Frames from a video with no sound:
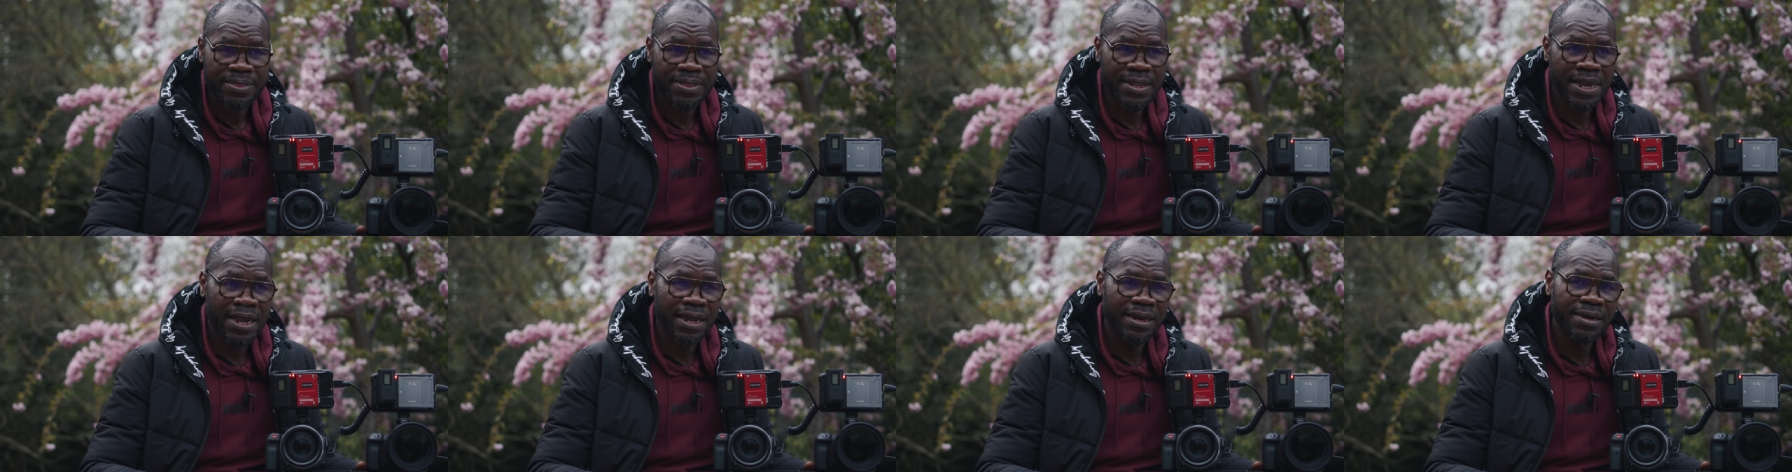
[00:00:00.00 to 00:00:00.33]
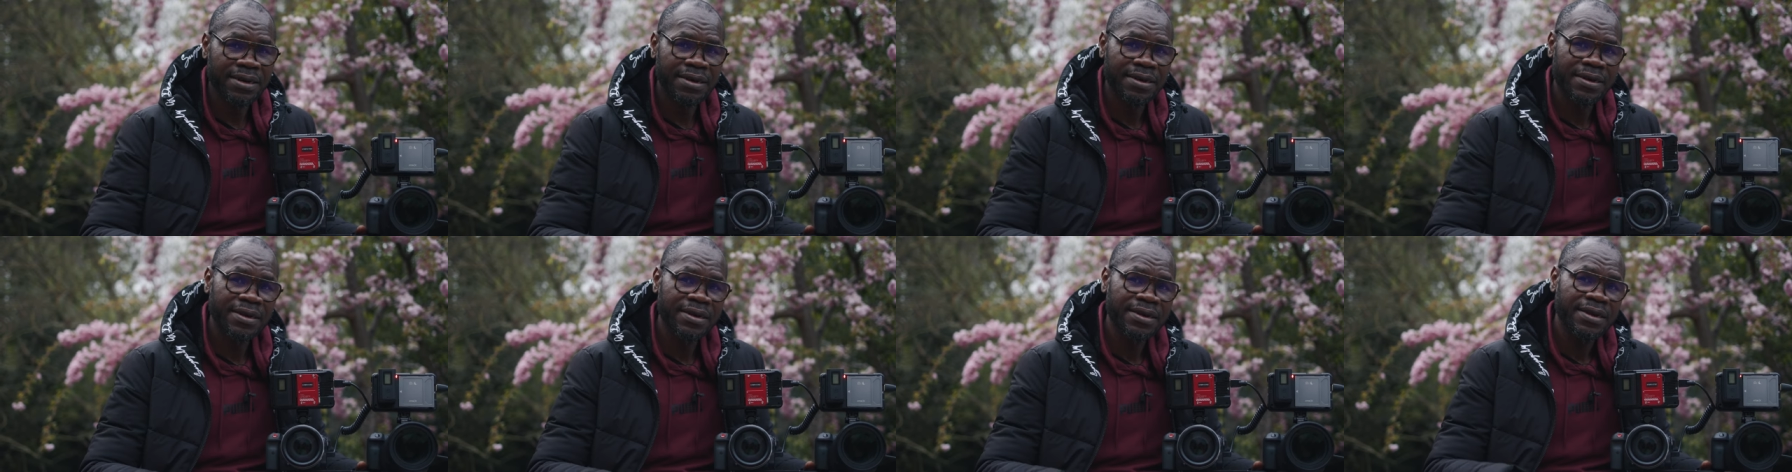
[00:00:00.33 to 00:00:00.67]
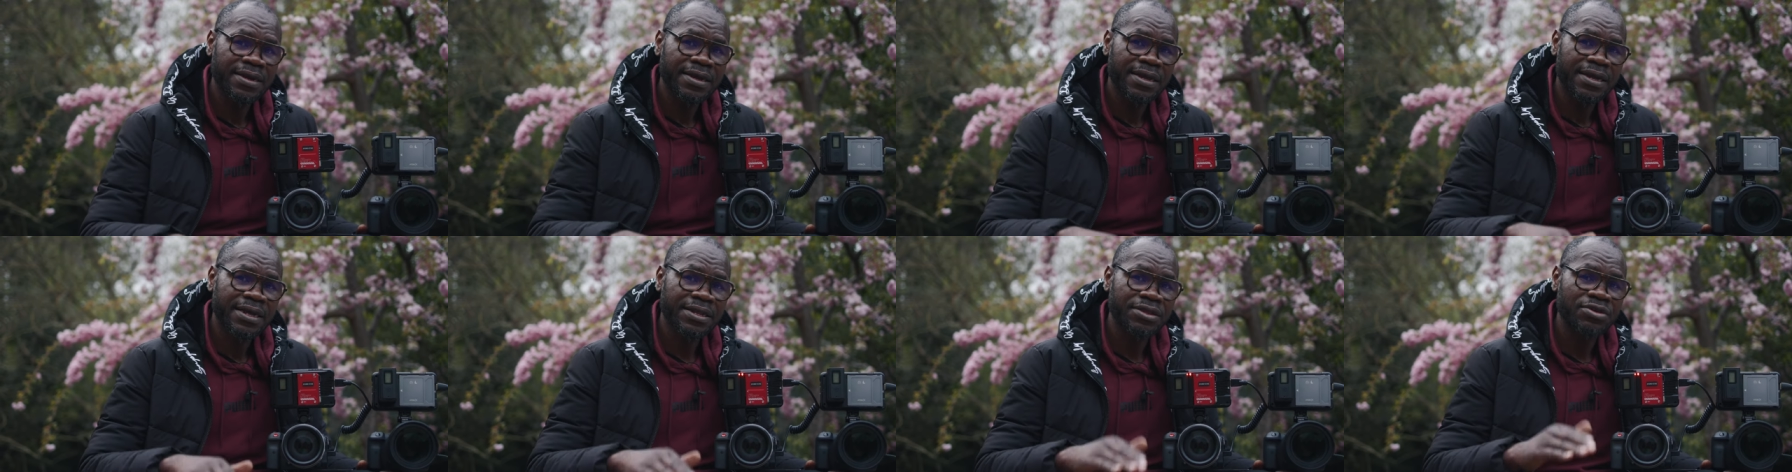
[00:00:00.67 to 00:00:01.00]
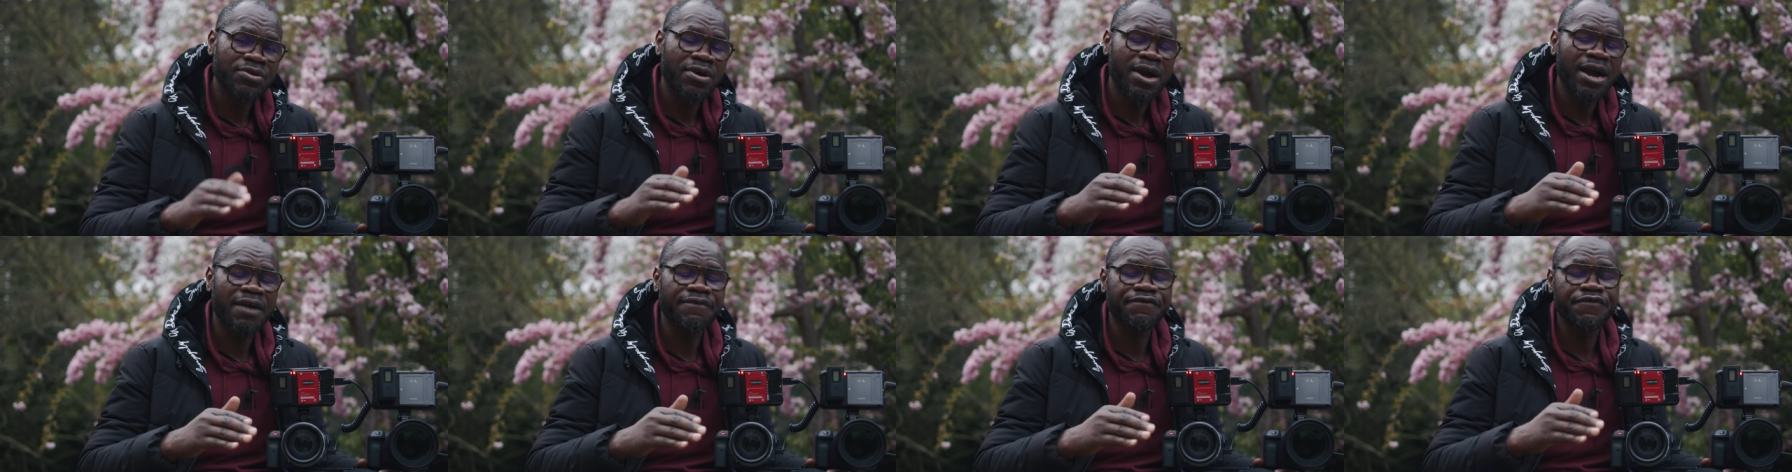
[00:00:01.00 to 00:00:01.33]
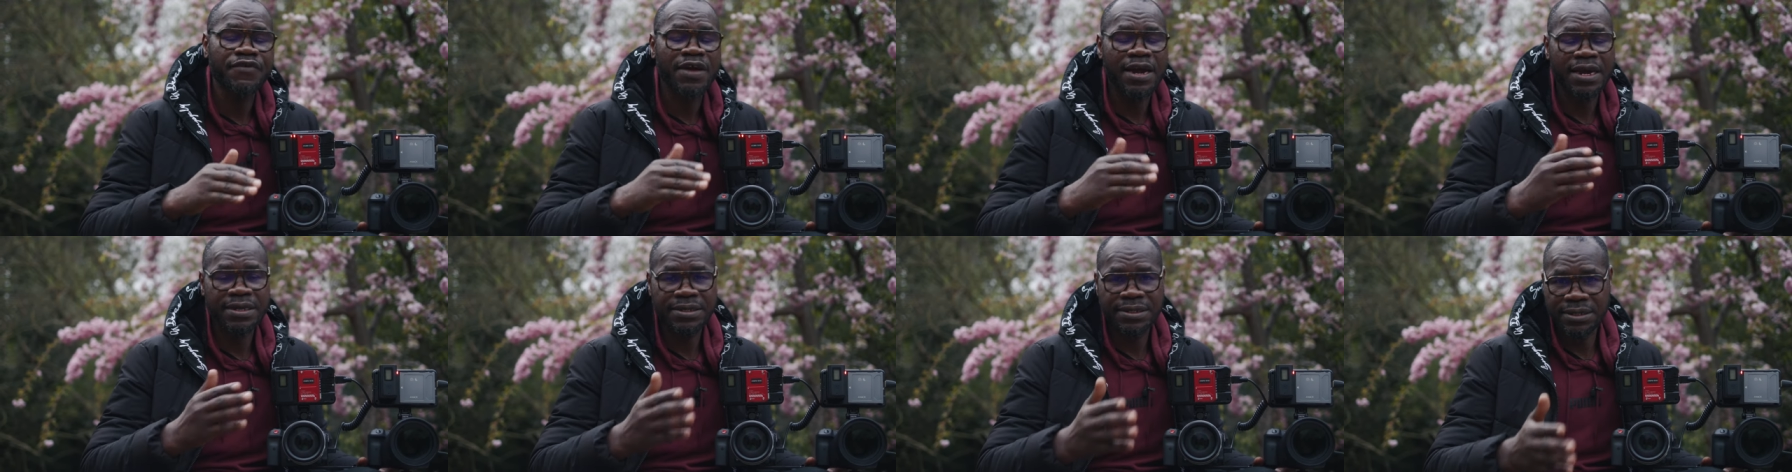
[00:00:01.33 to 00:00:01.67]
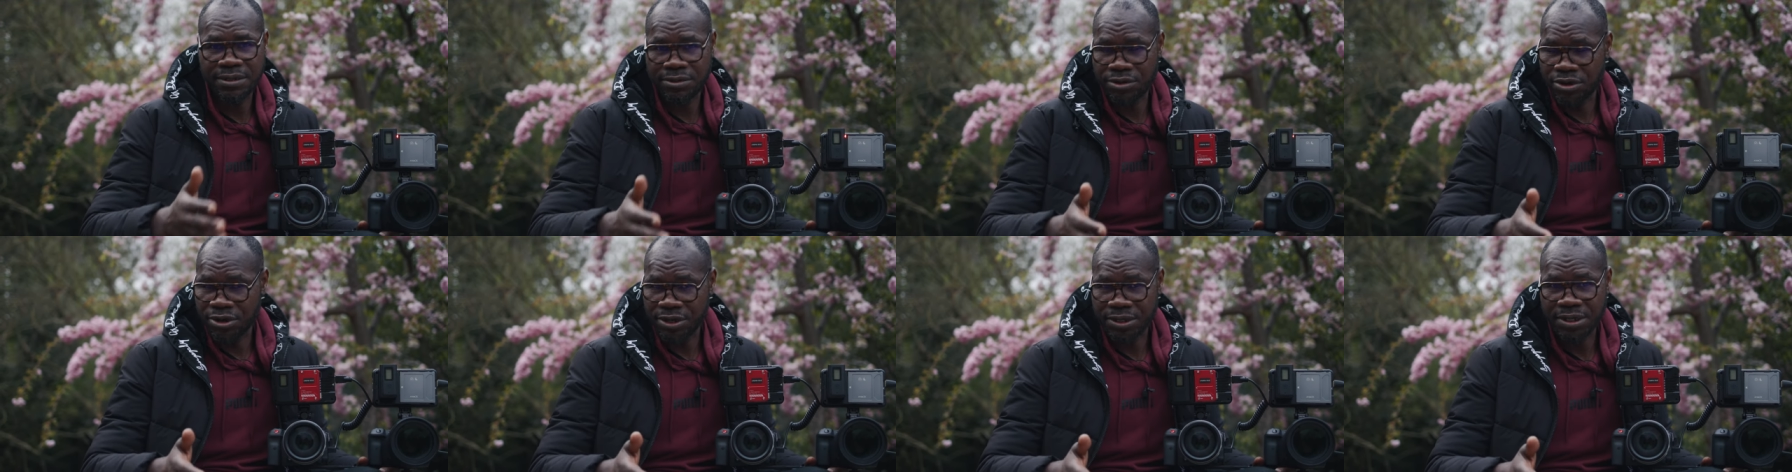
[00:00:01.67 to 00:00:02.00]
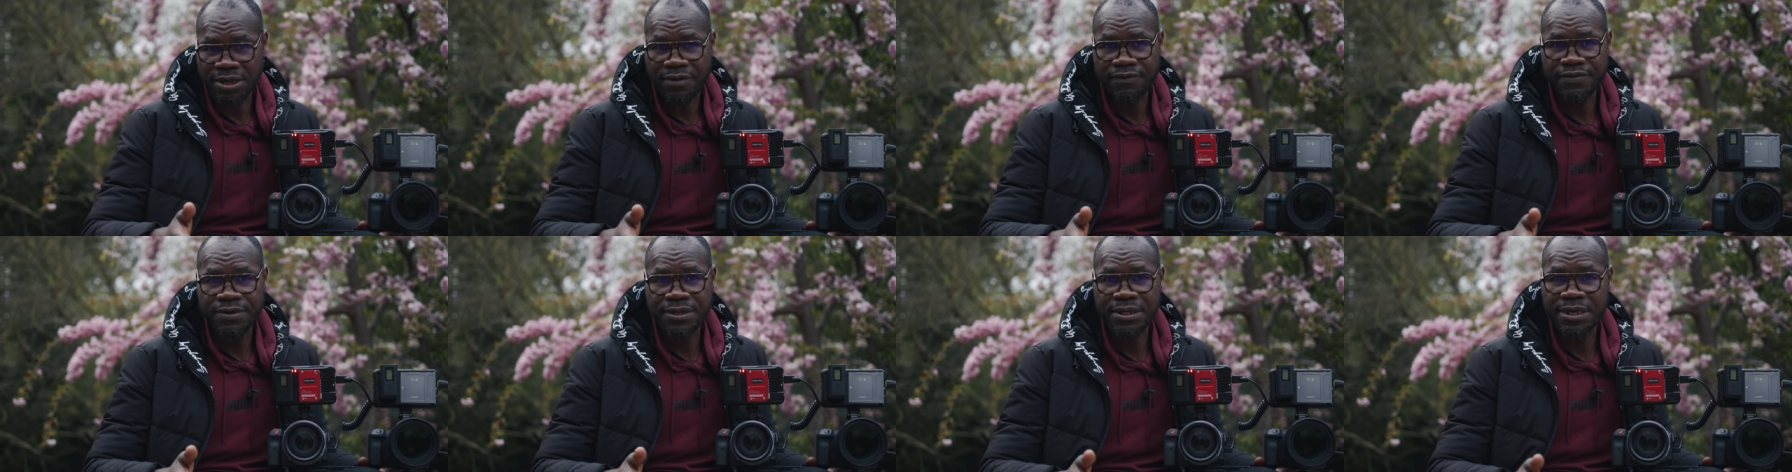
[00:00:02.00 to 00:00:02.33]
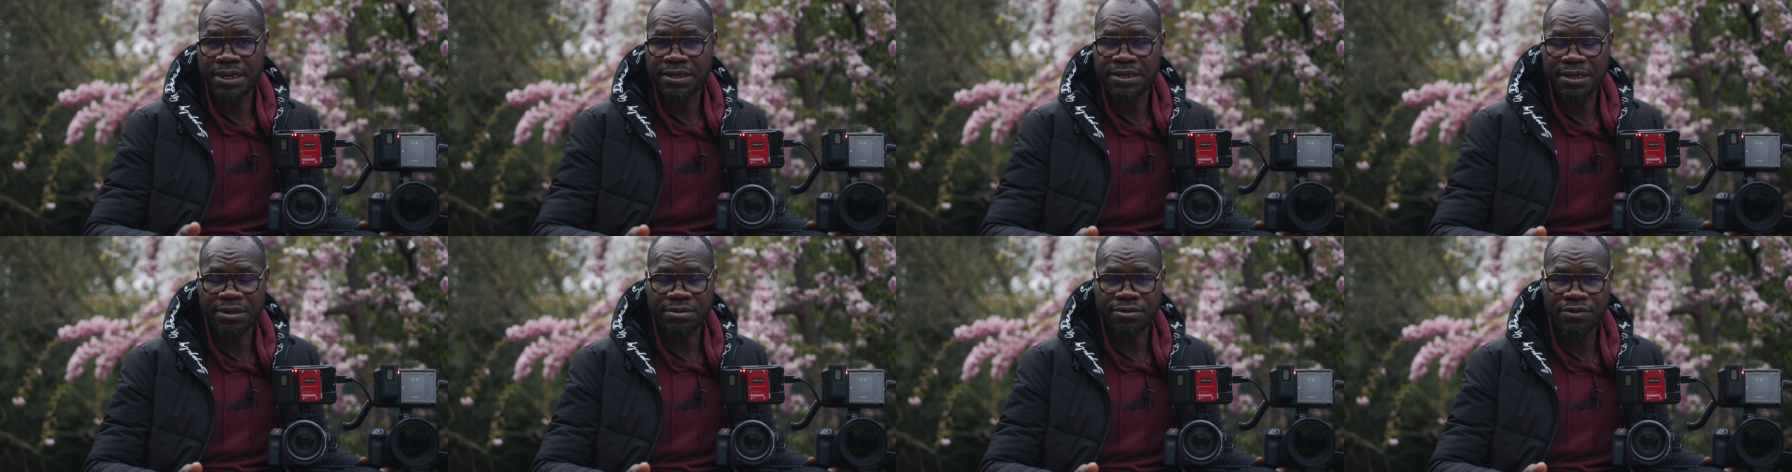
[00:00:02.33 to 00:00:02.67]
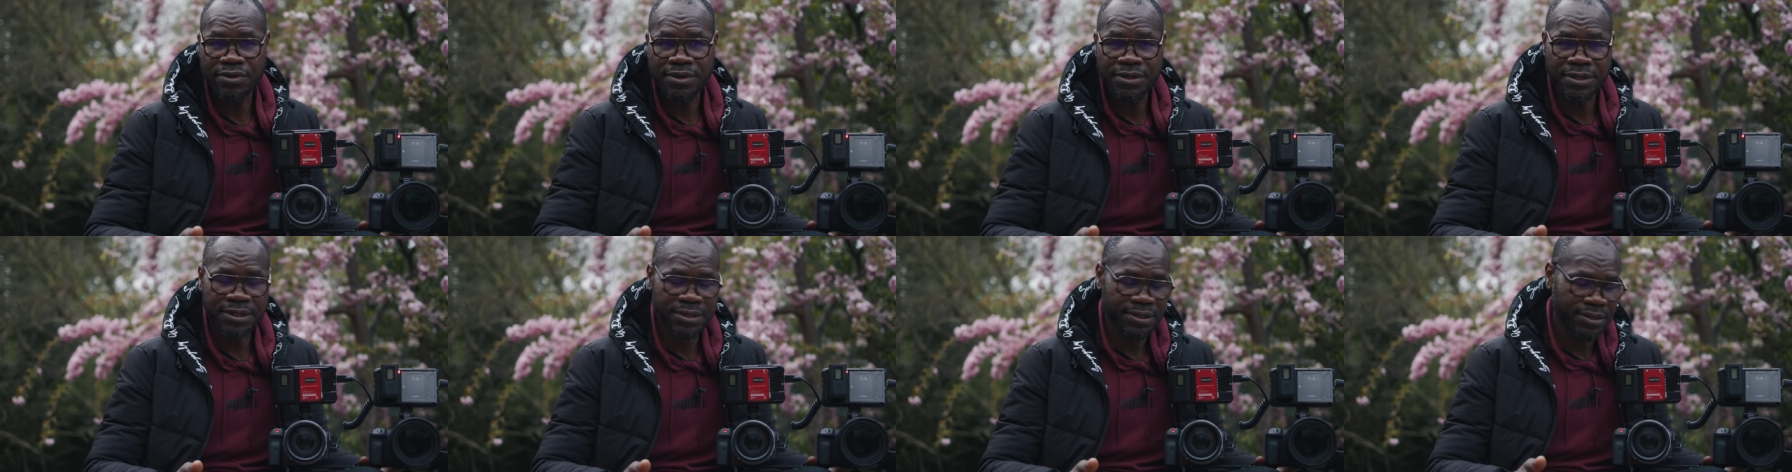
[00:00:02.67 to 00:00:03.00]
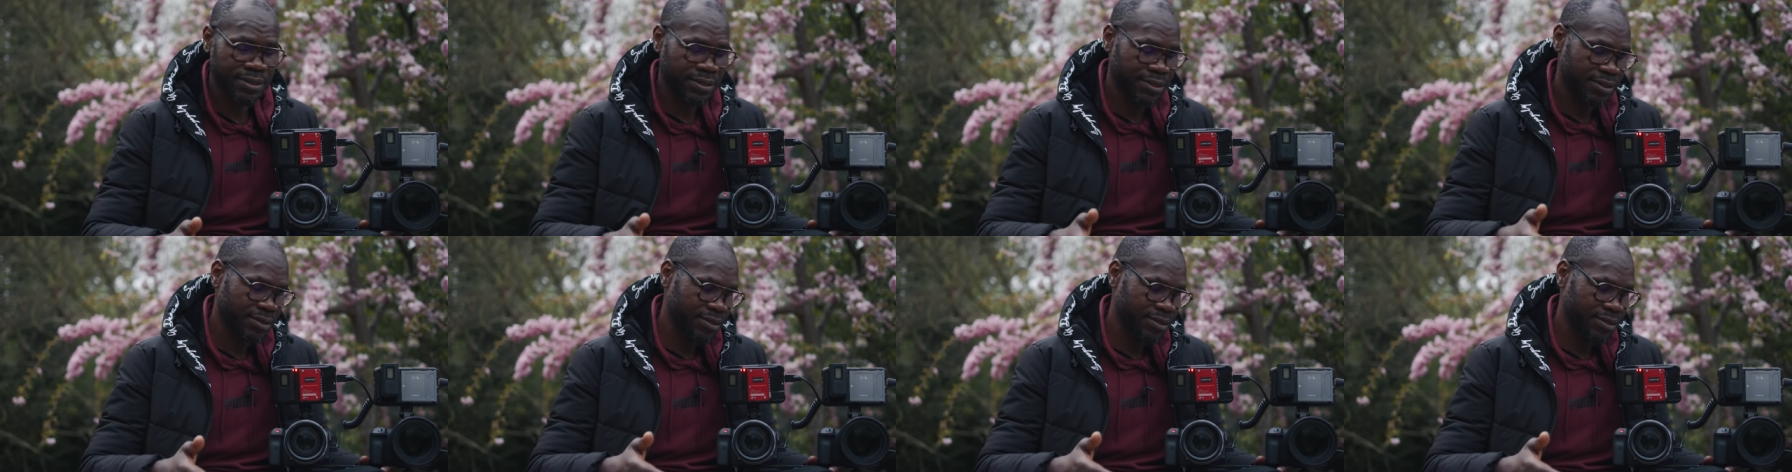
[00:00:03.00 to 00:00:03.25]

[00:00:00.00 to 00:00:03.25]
then you have to ask yourself certain questions.